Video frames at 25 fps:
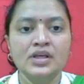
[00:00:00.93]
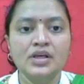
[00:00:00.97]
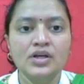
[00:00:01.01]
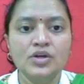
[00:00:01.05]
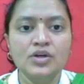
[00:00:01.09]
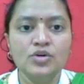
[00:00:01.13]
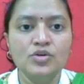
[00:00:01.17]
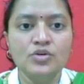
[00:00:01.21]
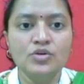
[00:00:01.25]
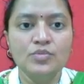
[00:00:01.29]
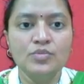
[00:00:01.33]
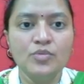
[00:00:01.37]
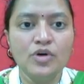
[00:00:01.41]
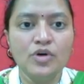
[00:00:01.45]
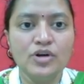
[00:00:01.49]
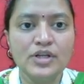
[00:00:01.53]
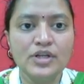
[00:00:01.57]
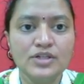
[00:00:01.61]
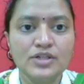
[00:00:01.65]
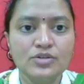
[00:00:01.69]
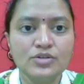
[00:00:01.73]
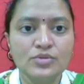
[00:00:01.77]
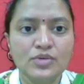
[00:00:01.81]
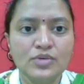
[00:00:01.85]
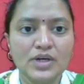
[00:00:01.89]
Good
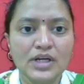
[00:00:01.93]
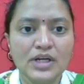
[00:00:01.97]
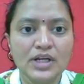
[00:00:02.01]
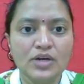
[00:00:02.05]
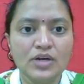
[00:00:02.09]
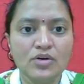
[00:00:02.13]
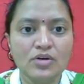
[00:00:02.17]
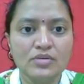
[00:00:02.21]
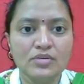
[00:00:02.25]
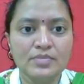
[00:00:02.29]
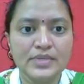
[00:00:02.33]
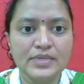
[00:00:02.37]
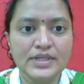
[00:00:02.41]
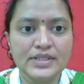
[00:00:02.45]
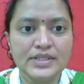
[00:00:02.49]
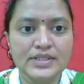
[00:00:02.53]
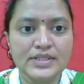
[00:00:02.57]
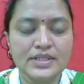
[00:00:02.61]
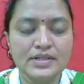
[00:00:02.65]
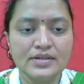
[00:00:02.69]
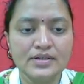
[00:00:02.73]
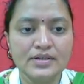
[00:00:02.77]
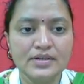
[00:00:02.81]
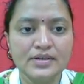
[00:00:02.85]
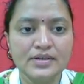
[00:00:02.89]
morning to one and all
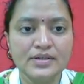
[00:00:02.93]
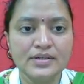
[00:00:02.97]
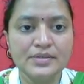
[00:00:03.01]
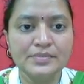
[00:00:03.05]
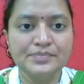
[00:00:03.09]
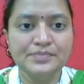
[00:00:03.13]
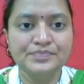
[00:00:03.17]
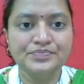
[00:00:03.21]
present here.